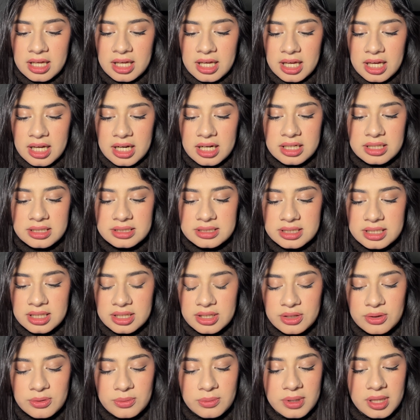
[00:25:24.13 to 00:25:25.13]
And I'll tell
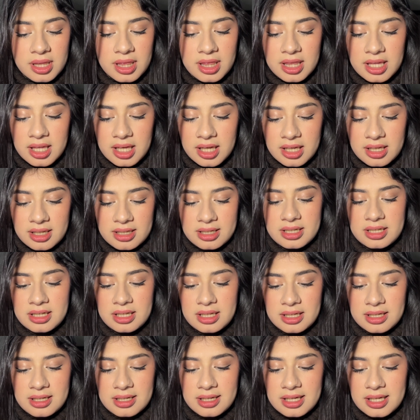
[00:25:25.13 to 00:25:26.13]
you one thing,
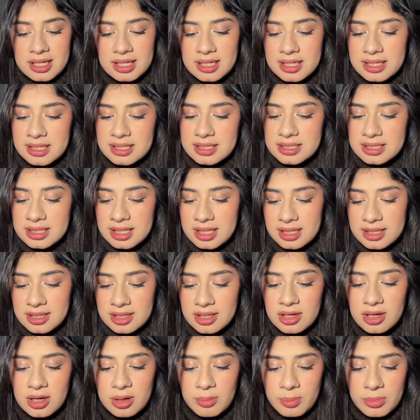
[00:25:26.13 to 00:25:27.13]
honey, I can take
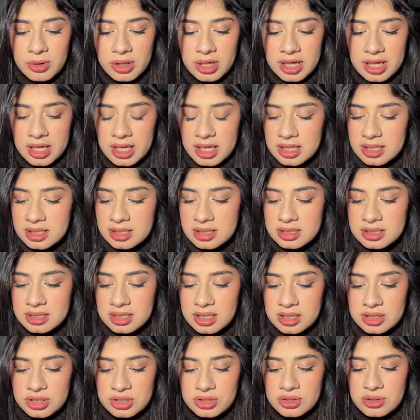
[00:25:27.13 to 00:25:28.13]
the upper hand and
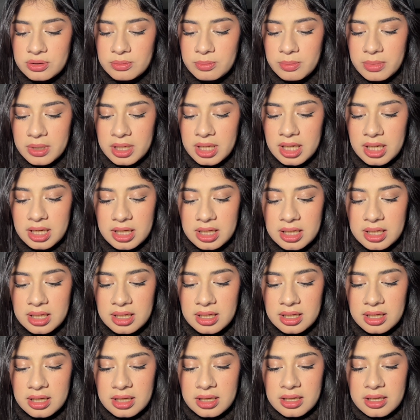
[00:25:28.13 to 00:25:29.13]
touch your body,
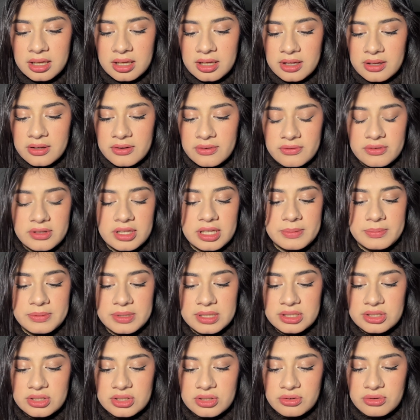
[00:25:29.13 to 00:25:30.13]
flip
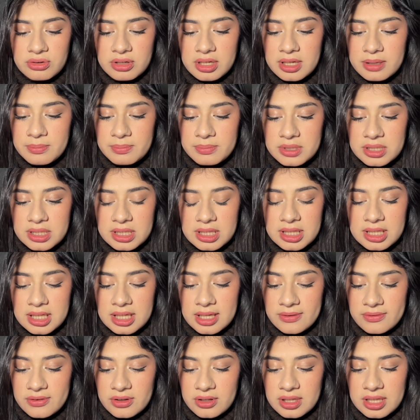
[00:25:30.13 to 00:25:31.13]
the script and
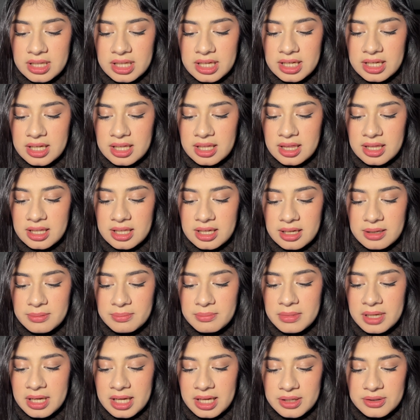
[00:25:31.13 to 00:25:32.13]
leave you like a
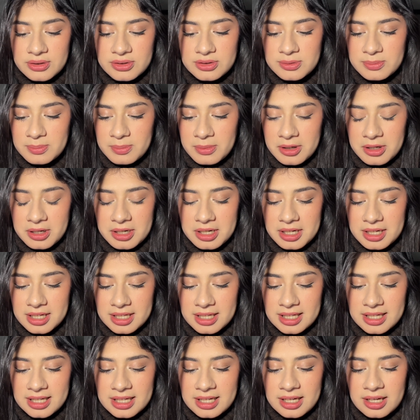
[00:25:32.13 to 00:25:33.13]
dumb house
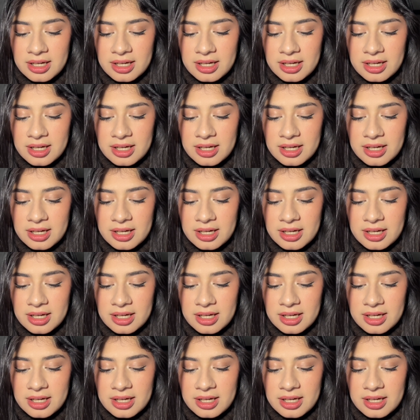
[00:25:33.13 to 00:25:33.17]
party,